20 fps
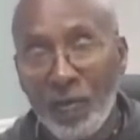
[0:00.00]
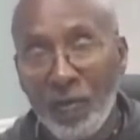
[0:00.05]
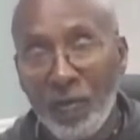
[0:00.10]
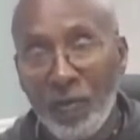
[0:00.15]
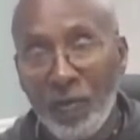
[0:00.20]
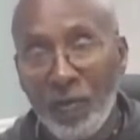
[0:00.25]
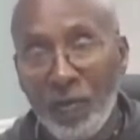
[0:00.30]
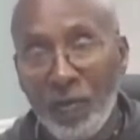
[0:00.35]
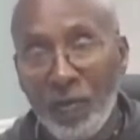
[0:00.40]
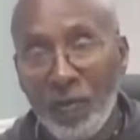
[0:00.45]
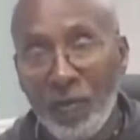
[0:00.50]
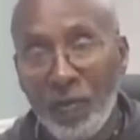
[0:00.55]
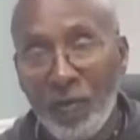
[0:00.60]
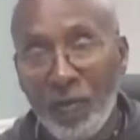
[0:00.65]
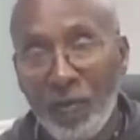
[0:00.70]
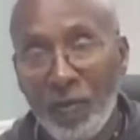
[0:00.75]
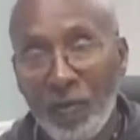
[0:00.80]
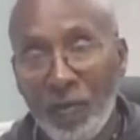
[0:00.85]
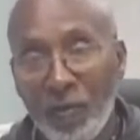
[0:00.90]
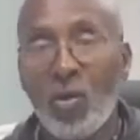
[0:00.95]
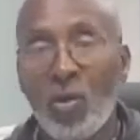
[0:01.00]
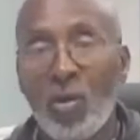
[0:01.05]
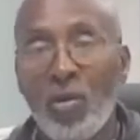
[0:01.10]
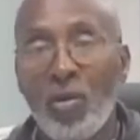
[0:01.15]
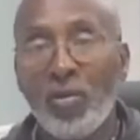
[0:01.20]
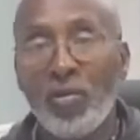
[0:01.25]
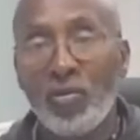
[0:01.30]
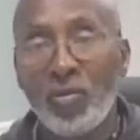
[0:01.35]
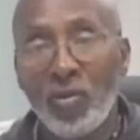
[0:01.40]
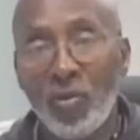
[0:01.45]
focused
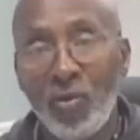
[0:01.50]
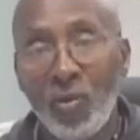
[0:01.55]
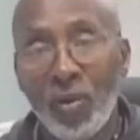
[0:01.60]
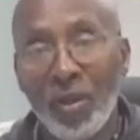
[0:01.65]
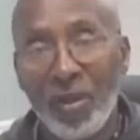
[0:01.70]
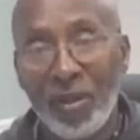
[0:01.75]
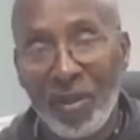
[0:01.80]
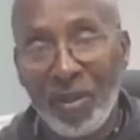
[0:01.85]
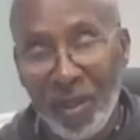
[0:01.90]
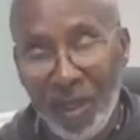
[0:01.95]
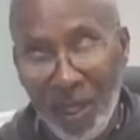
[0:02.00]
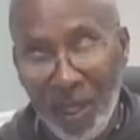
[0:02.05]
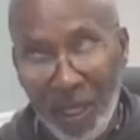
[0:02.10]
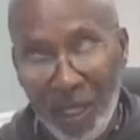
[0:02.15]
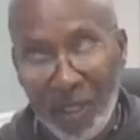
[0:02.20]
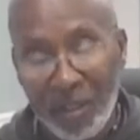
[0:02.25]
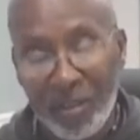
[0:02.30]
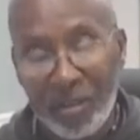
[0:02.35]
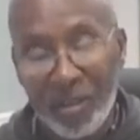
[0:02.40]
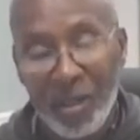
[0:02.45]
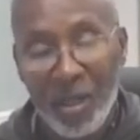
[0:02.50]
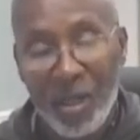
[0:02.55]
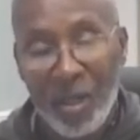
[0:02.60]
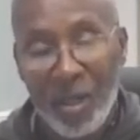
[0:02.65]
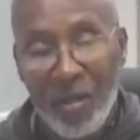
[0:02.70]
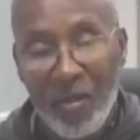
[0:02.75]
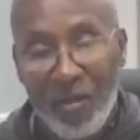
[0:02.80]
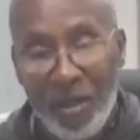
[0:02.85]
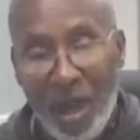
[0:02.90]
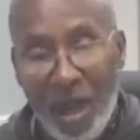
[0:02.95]
on doing things
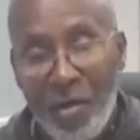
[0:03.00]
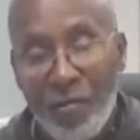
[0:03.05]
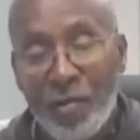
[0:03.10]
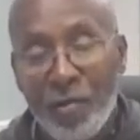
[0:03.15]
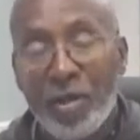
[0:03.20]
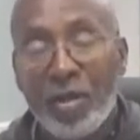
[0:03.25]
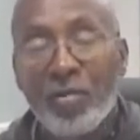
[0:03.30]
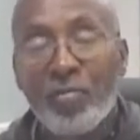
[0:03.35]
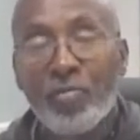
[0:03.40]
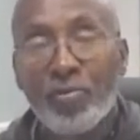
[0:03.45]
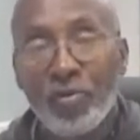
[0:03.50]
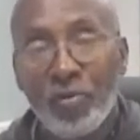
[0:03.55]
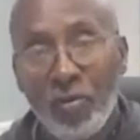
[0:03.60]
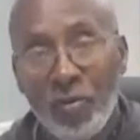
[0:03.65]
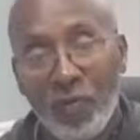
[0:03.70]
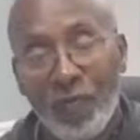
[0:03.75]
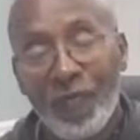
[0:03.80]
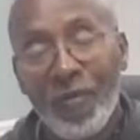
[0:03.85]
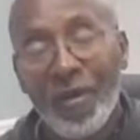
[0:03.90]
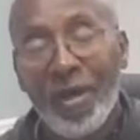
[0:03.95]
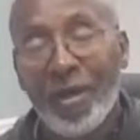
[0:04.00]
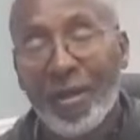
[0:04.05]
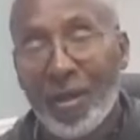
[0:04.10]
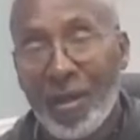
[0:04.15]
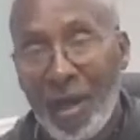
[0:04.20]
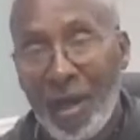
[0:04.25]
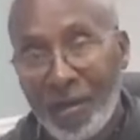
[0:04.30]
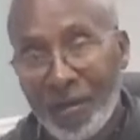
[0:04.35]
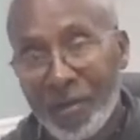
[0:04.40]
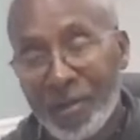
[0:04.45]
that would improve their
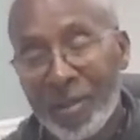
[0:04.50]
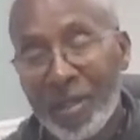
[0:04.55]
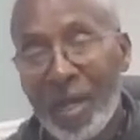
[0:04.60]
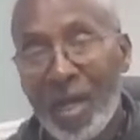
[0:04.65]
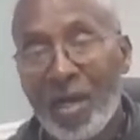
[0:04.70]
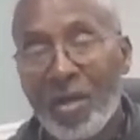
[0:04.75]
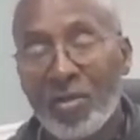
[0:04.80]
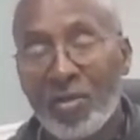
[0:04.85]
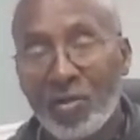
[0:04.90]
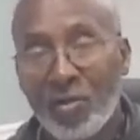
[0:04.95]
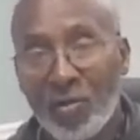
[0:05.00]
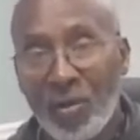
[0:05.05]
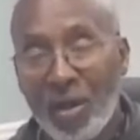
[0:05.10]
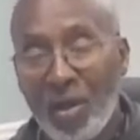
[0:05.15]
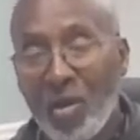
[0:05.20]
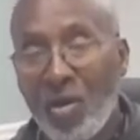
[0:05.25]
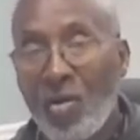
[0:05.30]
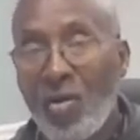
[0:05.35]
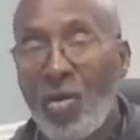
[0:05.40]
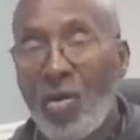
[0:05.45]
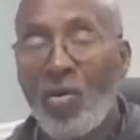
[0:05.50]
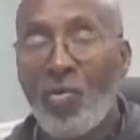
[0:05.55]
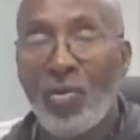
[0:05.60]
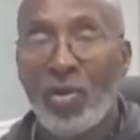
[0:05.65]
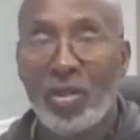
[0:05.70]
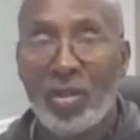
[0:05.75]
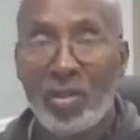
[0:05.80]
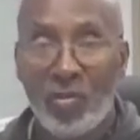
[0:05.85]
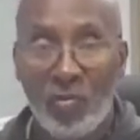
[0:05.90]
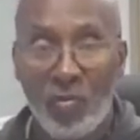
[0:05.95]
lifestyle. So they're
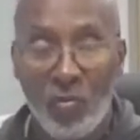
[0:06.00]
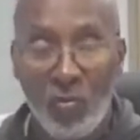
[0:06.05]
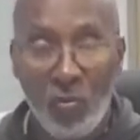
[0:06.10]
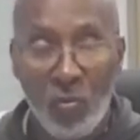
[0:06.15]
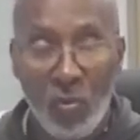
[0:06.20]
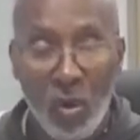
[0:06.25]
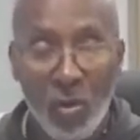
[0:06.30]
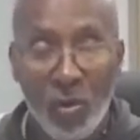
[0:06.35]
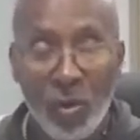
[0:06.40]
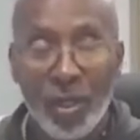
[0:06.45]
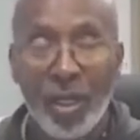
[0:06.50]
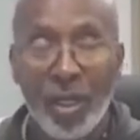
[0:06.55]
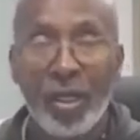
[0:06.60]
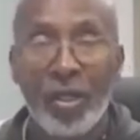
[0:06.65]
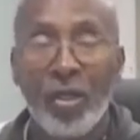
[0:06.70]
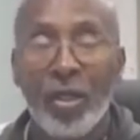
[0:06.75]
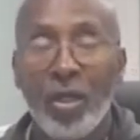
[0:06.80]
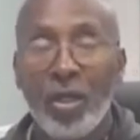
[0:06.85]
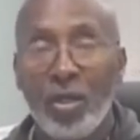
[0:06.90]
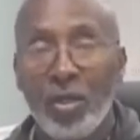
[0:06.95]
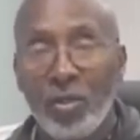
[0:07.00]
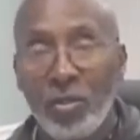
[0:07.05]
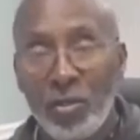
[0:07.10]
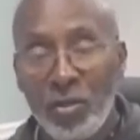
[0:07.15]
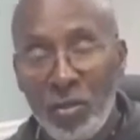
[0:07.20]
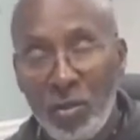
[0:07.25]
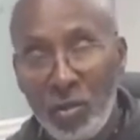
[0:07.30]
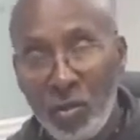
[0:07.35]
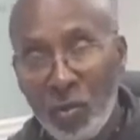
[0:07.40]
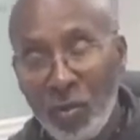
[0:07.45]
always working,
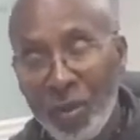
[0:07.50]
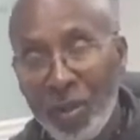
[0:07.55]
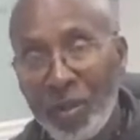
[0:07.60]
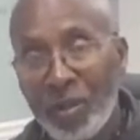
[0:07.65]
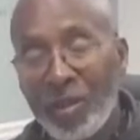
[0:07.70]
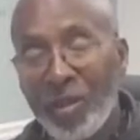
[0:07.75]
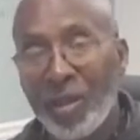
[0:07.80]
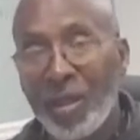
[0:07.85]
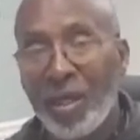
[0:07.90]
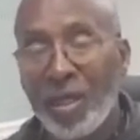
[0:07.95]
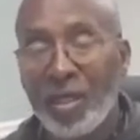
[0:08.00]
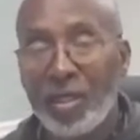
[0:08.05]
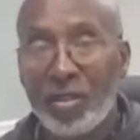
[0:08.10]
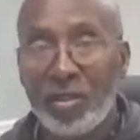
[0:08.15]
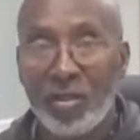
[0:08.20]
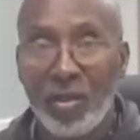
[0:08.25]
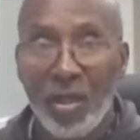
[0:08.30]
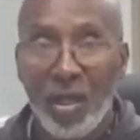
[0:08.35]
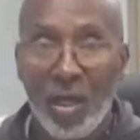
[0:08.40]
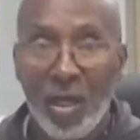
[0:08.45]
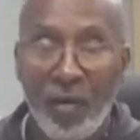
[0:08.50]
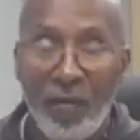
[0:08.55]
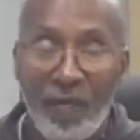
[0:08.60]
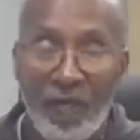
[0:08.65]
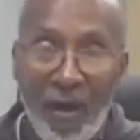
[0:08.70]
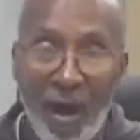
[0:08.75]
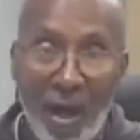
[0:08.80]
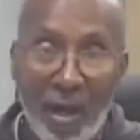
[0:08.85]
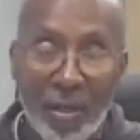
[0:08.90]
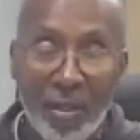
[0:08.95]
doing things,
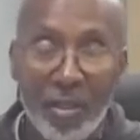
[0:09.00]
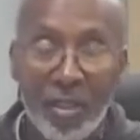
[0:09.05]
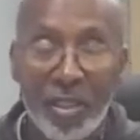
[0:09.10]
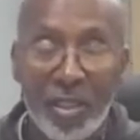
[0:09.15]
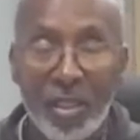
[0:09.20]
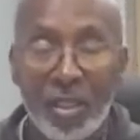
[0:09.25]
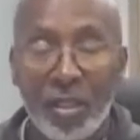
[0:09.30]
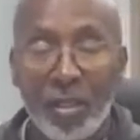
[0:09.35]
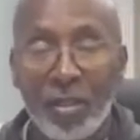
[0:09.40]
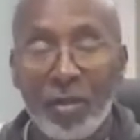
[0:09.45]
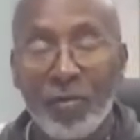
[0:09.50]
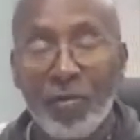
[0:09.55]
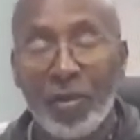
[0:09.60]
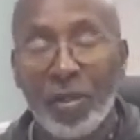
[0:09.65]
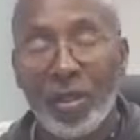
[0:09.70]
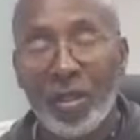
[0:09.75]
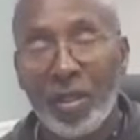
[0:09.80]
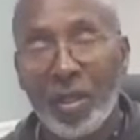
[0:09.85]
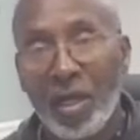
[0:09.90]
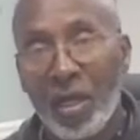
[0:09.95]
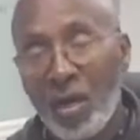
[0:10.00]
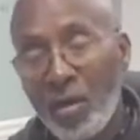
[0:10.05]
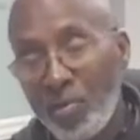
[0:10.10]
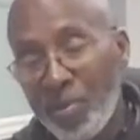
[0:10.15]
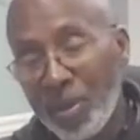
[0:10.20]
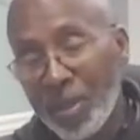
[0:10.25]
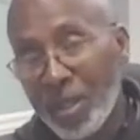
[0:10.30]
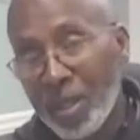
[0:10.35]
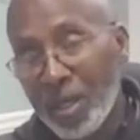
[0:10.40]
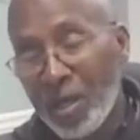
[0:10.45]
volunteering,
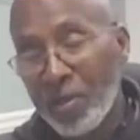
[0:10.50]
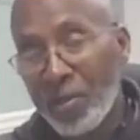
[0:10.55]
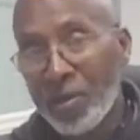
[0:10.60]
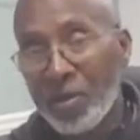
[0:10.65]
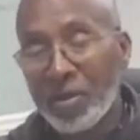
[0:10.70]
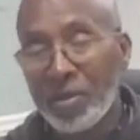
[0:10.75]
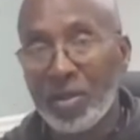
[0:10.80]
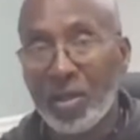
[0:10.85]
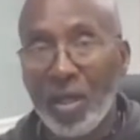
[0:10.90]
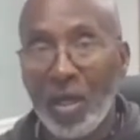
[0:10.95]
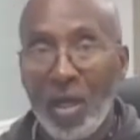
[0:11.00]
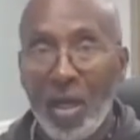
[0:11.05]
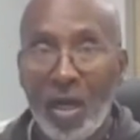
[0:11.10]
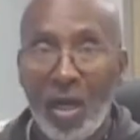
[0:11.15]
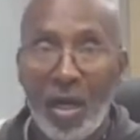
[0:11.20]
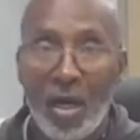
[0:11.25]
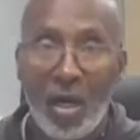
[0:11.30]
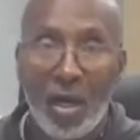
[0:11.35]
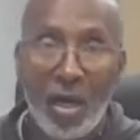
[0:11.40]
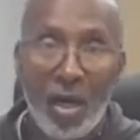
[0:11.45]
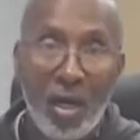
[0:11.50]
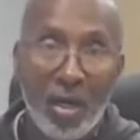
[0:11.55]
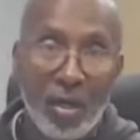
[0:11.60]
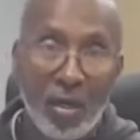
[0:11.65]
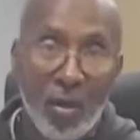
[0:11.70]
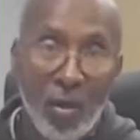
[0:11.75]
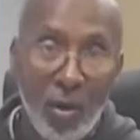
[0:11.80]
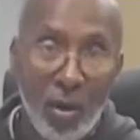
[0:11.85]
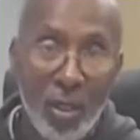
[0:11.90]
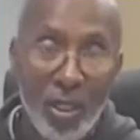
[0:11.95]
helping others,
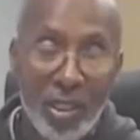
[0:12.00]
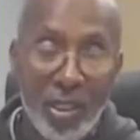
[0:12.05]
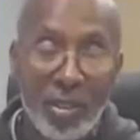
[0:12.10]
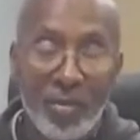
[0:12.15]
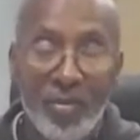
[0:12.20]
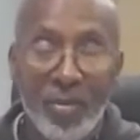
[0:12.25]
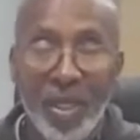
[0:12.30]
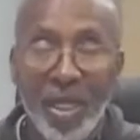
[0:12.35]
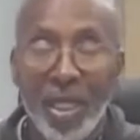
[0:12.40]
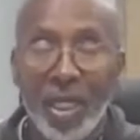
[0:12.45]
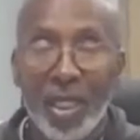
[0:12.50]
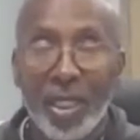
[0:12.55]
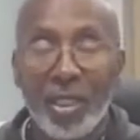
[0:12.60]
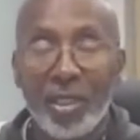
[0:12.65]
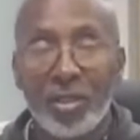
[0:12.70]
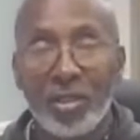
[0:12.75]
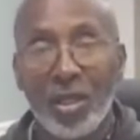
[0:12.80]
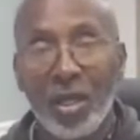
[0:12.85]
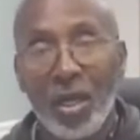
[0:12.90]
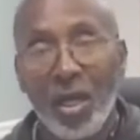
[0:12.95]
going to meetings,